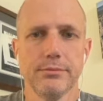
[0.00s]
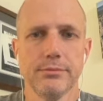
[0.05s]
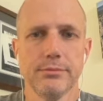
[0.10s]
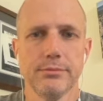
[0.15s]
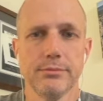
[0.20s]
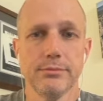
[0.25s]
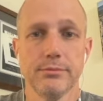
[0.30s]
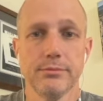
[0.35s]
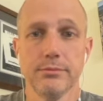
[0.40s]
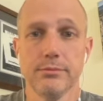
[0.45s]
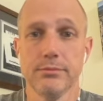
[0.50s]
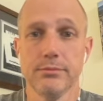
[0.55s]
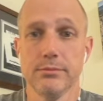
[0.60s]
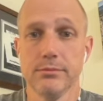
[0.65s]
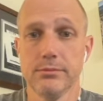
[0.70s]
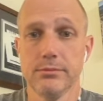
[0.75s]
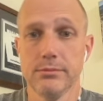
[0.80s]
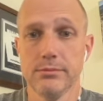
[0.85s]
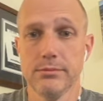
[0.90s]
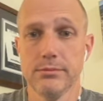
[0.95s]

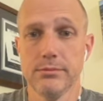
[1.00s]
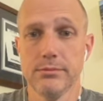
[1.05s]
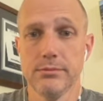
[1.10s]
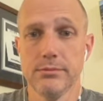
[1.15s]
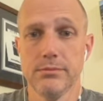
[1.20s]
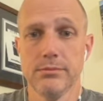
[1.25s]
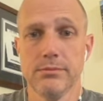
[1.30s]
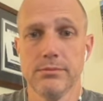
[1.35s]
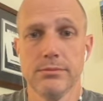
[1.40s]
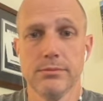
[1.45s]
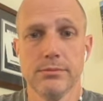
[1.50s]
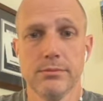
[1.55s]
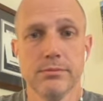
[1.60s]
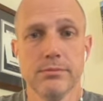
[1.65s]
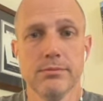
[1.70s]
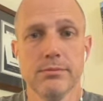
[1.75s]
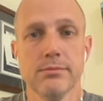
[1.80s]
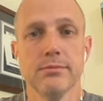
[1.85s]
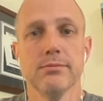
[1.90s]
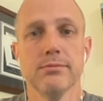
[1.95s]

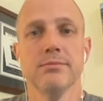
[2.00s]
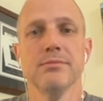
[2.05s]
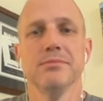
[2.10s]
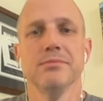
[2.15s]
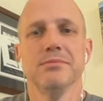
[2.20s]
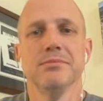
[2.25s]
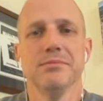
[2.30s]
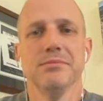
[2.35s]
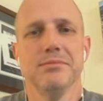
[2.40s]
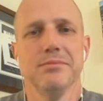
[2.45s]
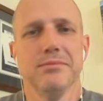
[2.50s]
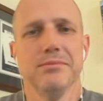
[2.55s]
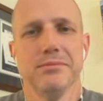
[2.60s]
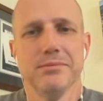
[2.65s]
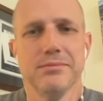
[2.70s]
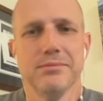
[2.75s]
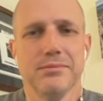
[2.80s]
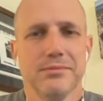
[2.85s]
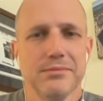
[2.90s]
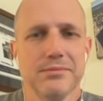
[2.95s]

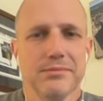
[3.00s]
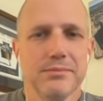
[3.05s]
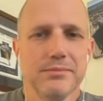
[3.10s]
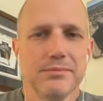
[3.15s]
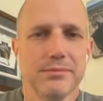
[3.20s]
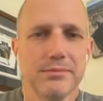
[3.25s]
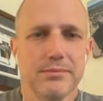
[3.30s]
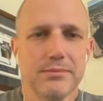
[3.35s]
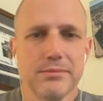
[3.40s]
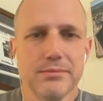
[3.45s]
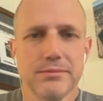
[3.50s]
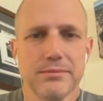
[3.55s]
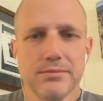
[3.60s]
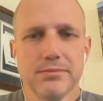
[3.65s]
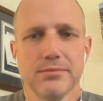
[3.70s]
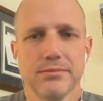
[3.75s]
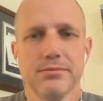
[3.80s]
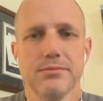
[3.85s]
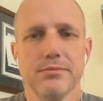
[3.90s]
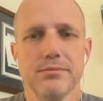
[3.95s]

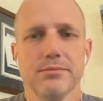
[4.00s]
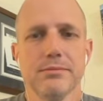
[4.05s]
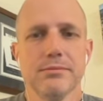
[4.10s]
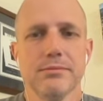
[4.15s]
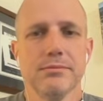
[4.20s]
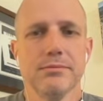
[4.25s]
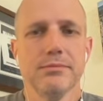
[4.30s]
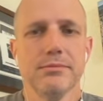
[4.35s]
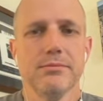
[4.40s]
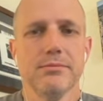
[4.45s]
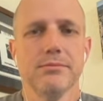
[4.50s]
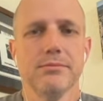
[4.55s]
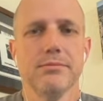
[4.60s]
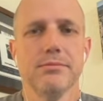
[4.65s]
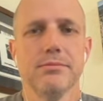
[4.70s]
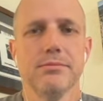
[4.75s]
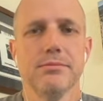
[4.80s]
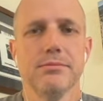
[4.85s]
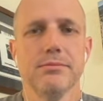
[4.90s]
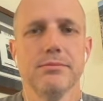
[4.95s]

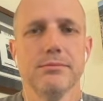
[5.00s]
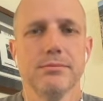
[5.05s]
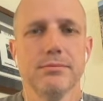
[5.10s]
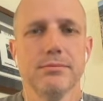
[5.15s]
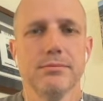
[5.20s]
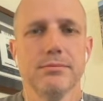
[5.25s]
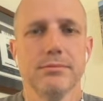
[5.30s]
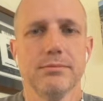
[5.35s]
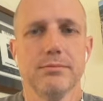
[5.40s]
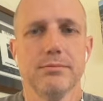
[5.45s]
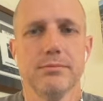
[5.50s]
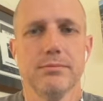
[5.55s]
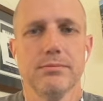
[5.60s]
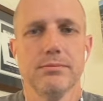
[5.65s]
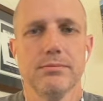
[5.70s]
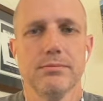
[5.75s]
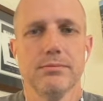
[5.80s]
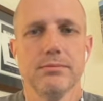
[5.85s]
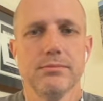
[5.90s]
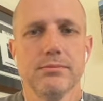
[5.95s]

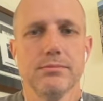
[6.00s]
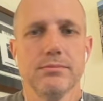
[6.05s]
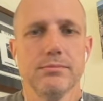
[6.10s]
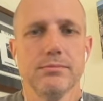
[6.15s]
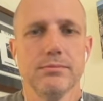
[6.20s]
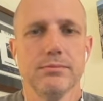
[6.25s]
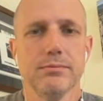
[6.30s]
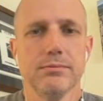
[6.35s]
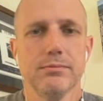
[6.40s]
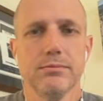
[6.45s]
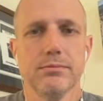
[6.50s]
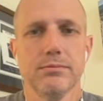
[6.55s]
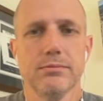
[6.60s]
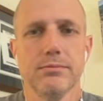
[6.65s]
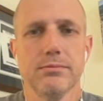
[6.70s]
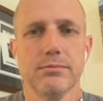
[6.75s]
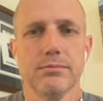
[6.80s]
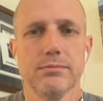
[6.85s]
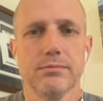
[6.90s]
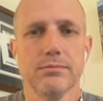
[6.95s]

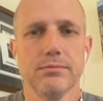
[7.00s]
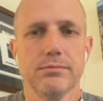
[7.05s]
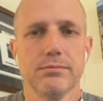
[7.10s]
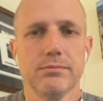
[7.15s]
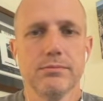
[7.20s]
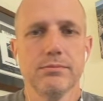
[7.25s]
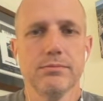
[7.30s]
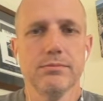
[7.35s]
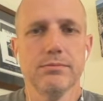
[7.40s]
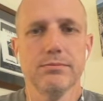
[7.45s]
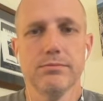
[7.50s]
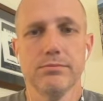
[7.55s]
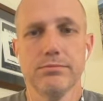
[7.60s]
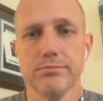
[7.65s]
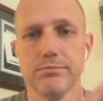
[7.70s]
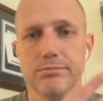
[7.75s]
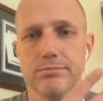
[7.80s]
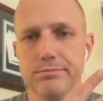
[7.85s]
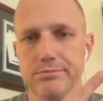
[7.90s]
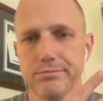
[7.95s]
This person isn't speaking.